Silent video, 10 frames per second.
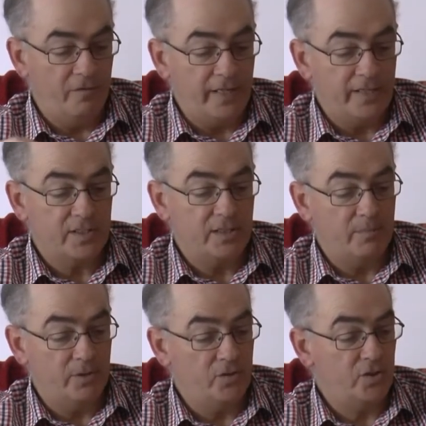fiercely
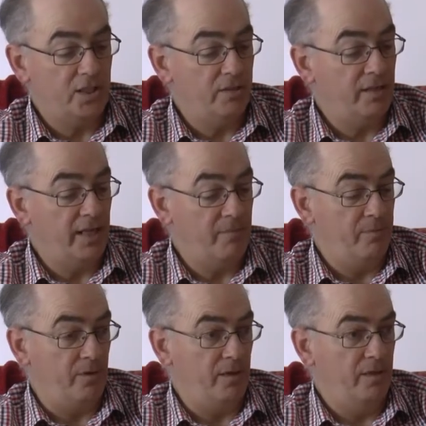persecuting
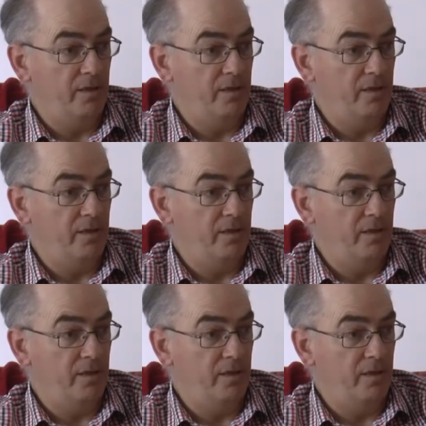emperor.